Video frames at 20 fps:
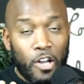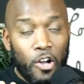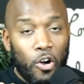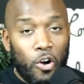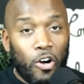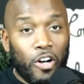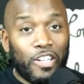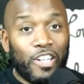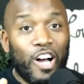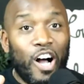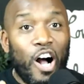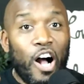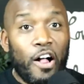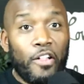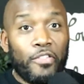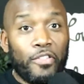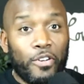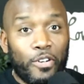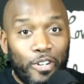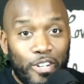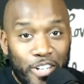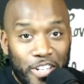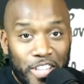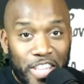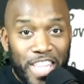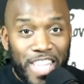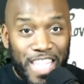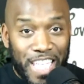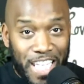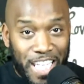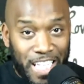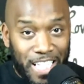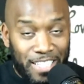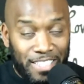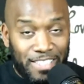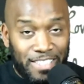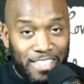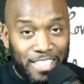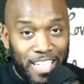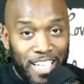on other
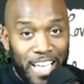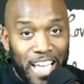things.